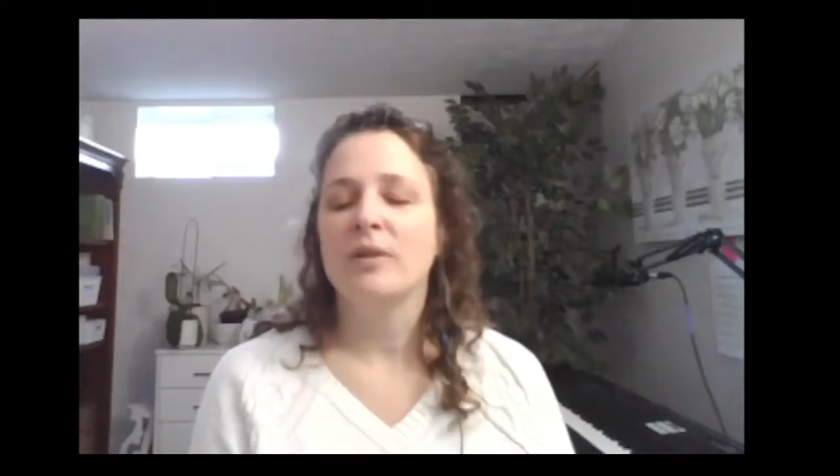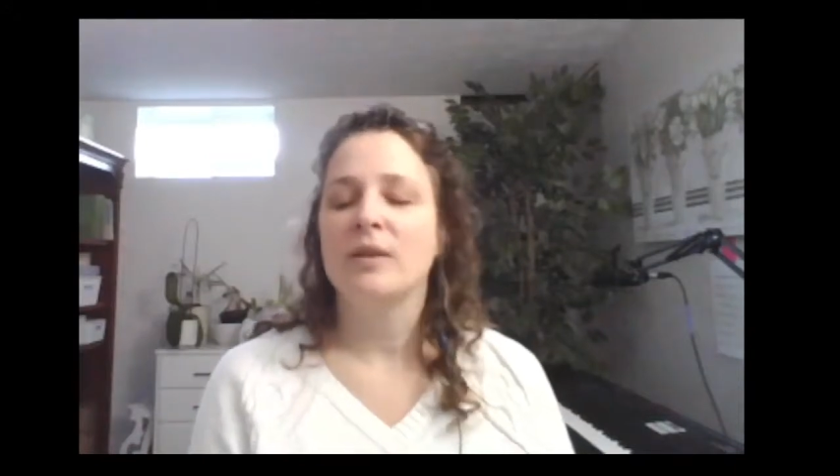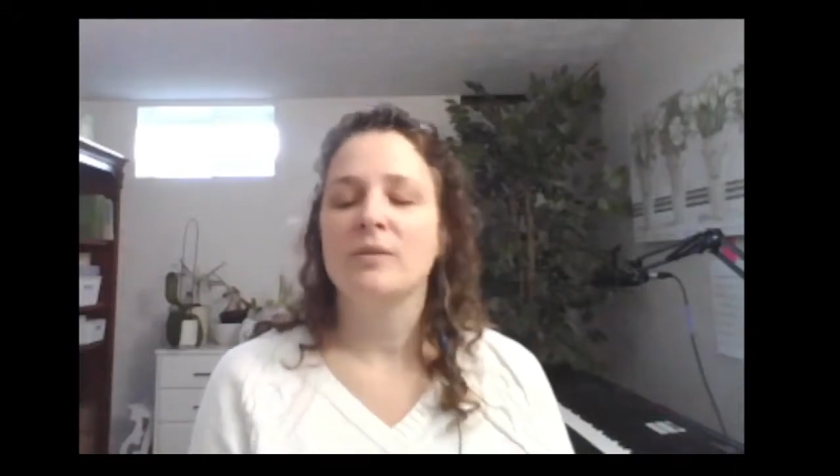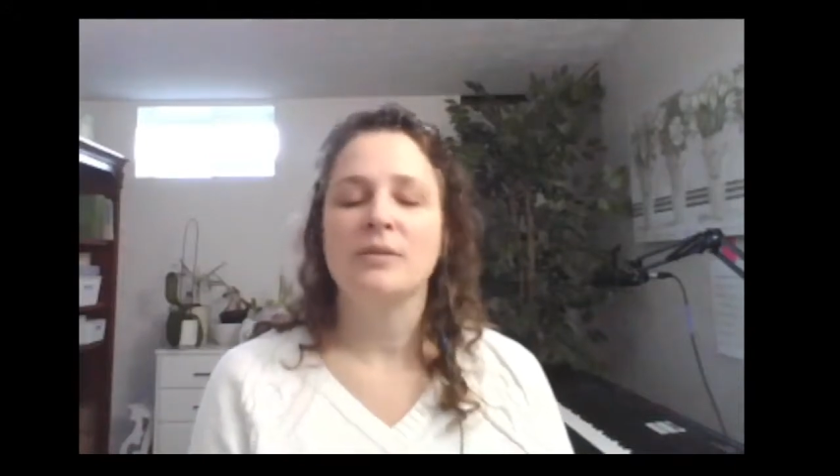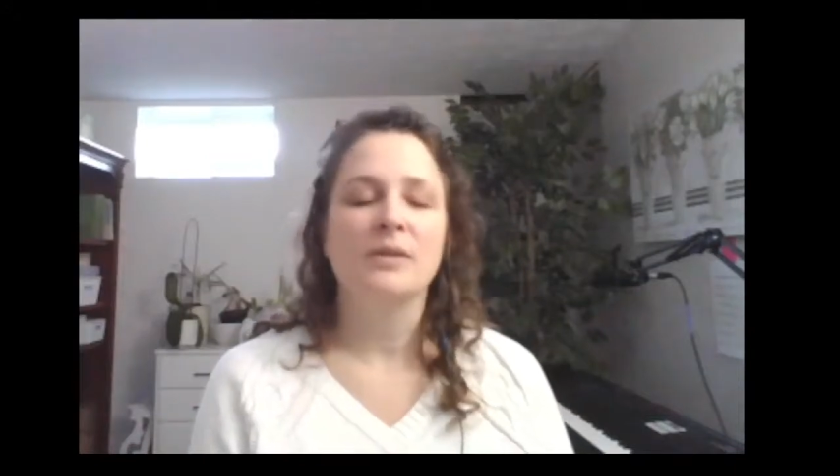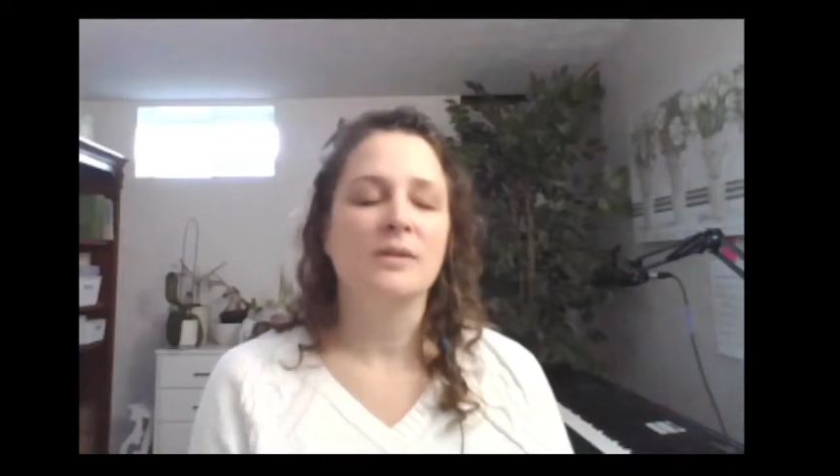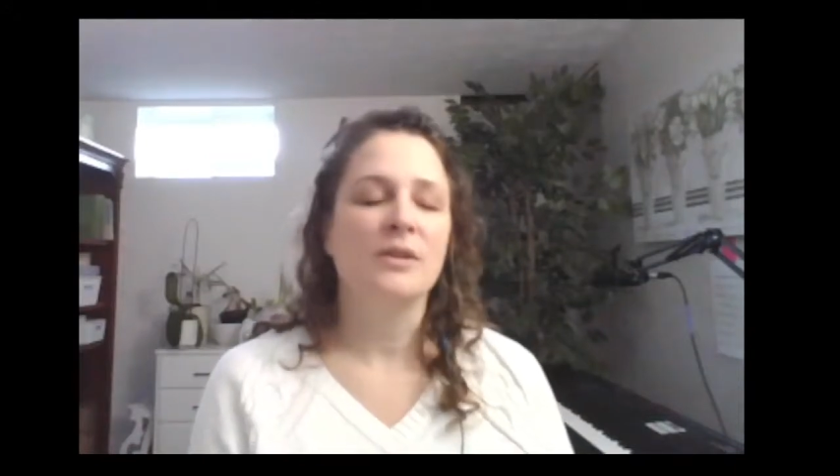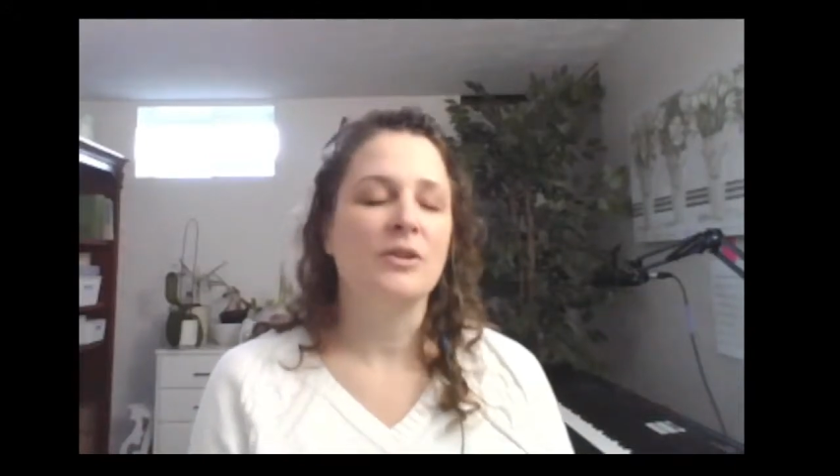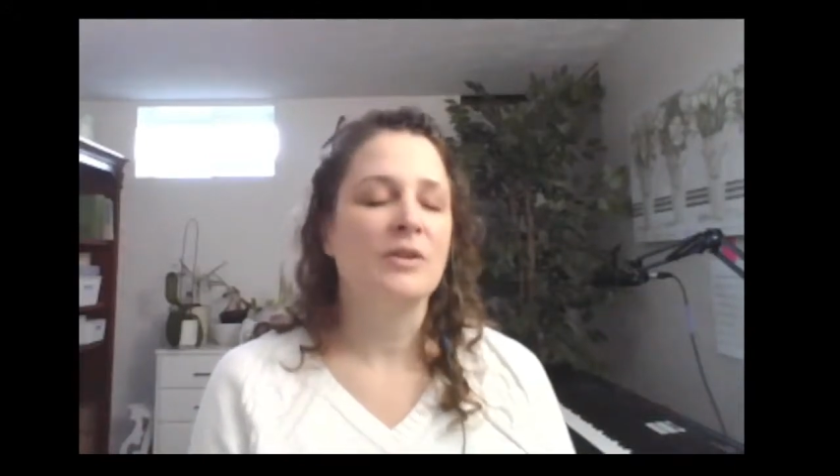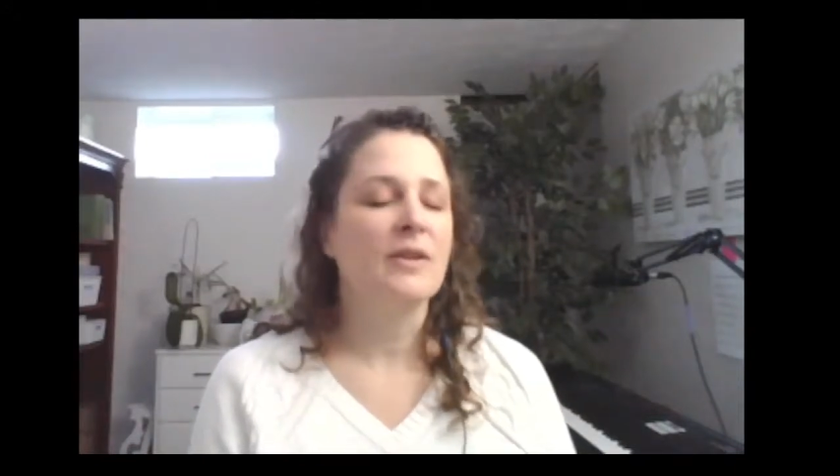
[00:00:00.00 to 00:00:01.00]
faithfulness
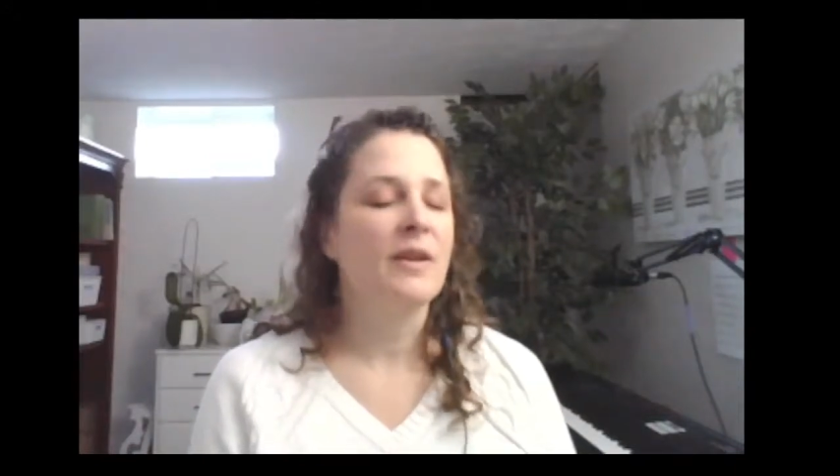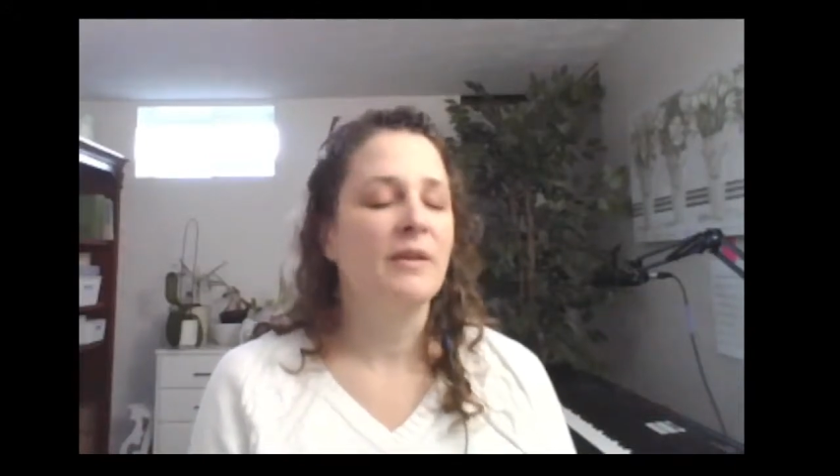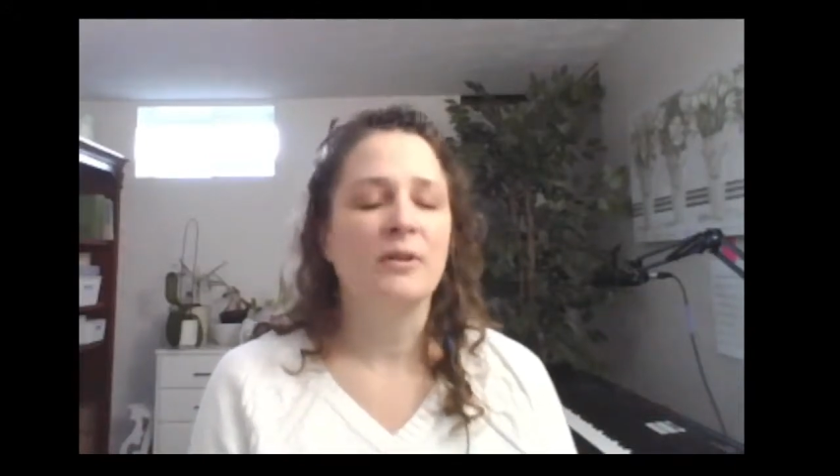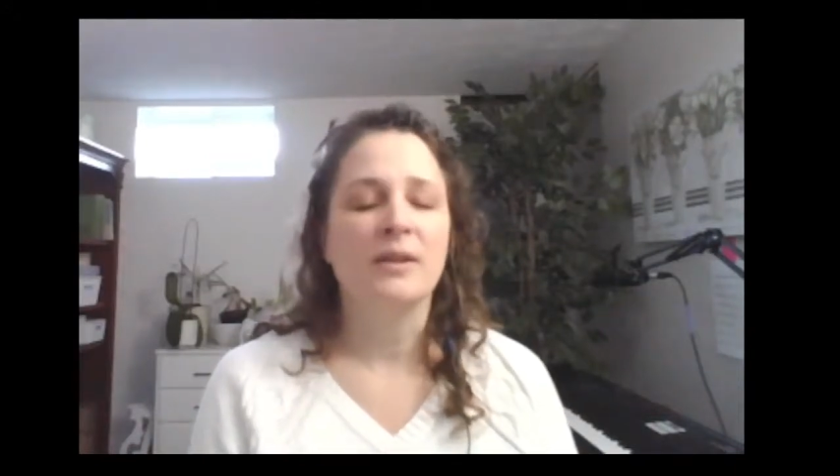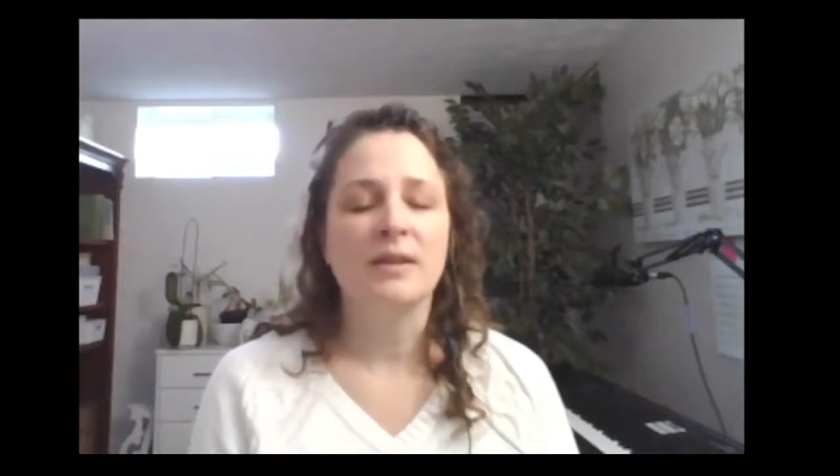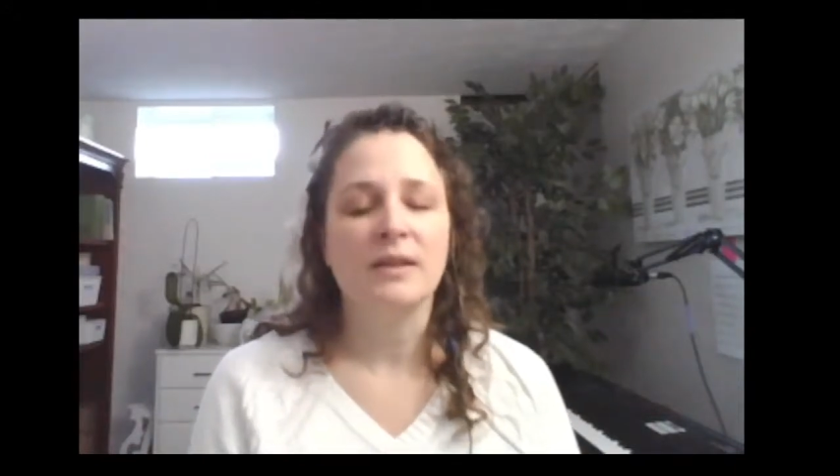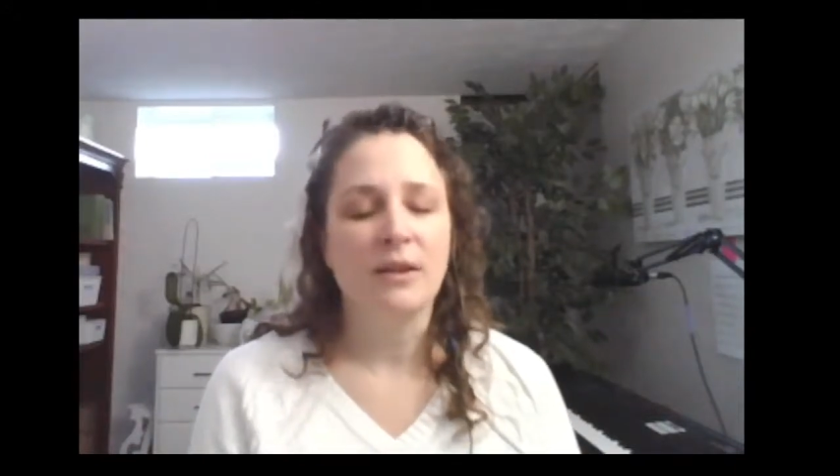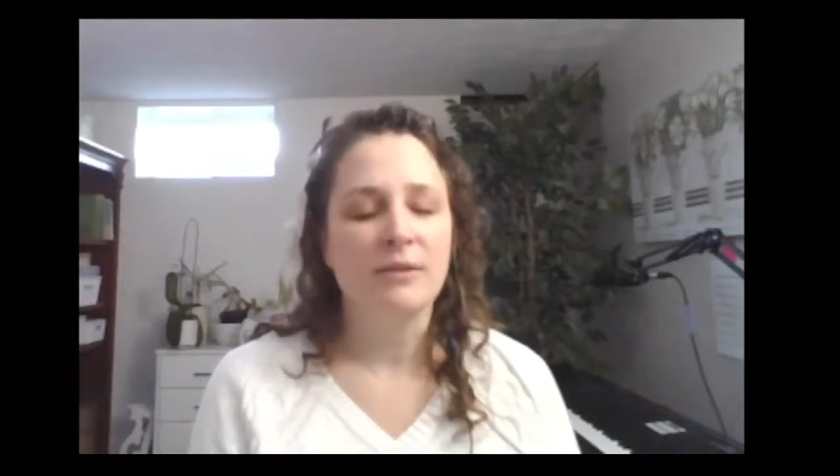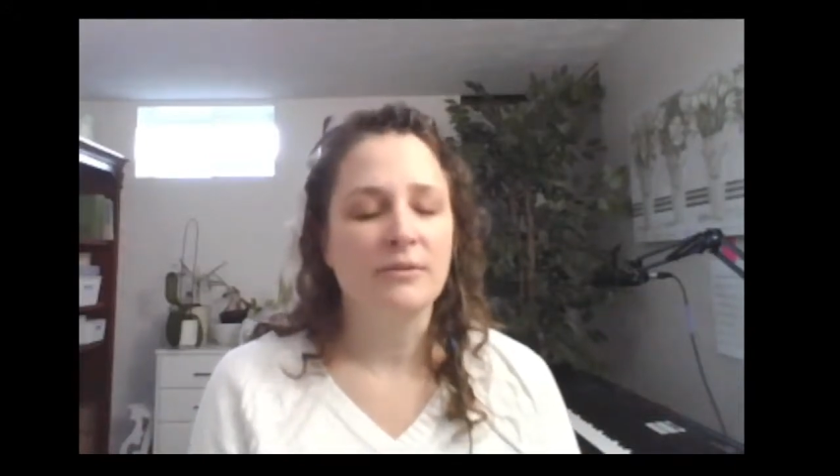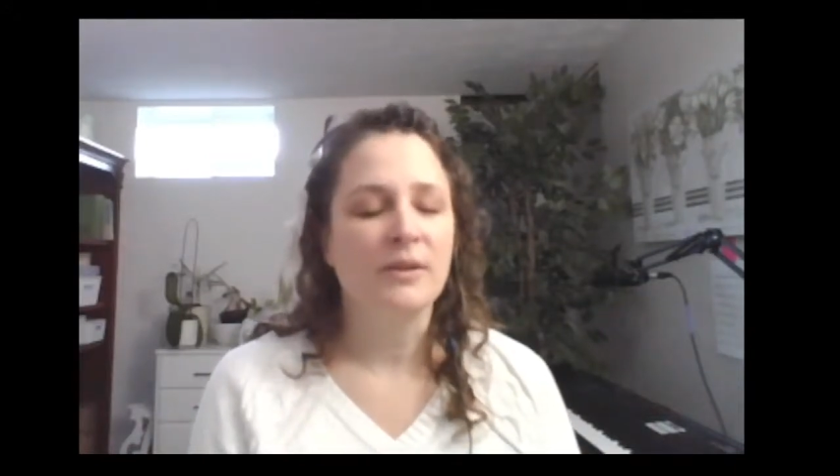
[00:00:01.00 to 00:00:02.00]
and your never-ending
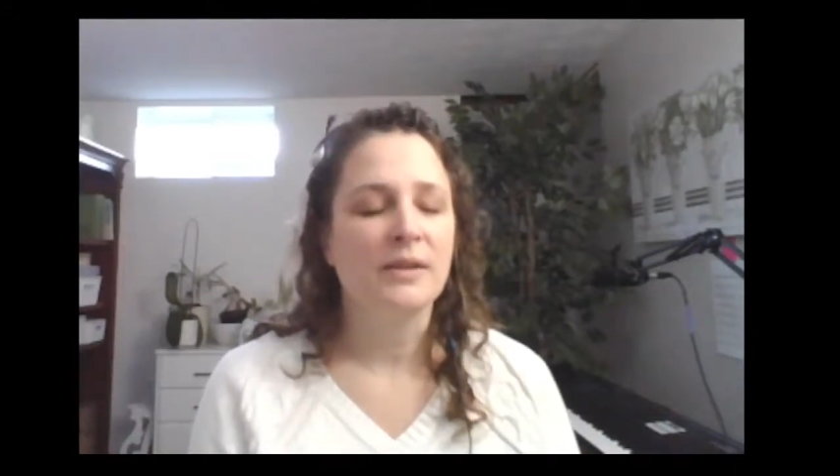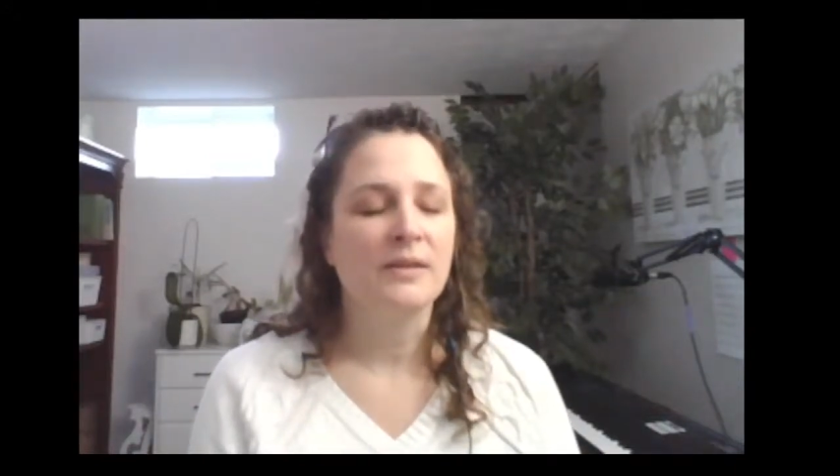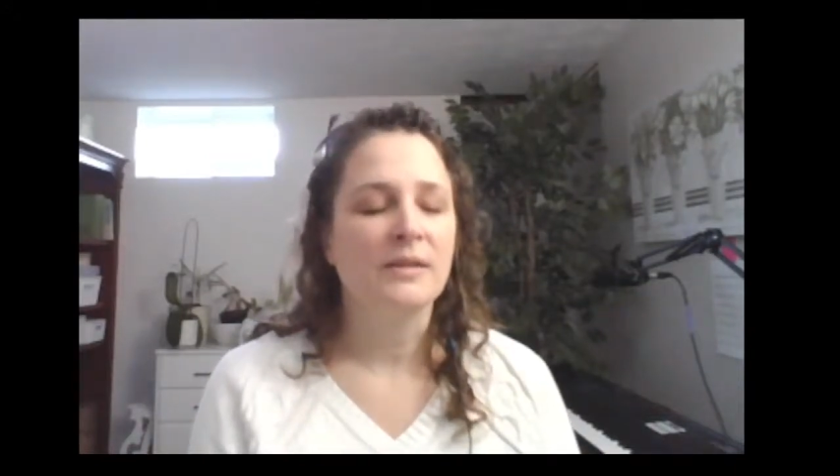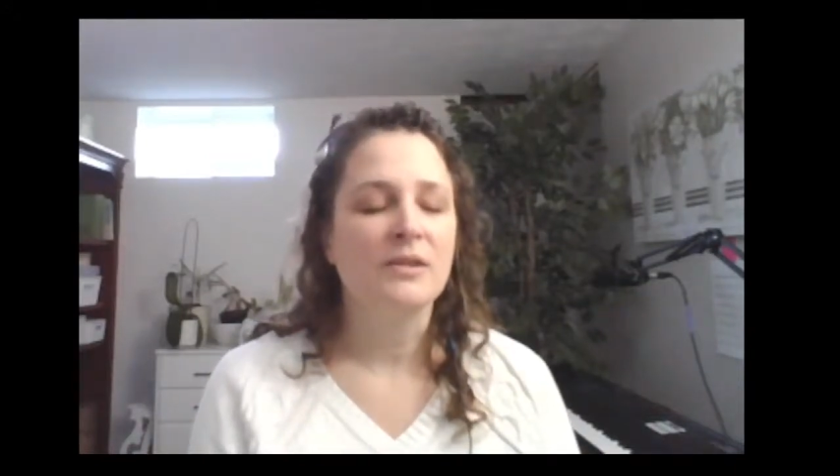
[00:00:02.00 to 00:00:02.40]
love for us.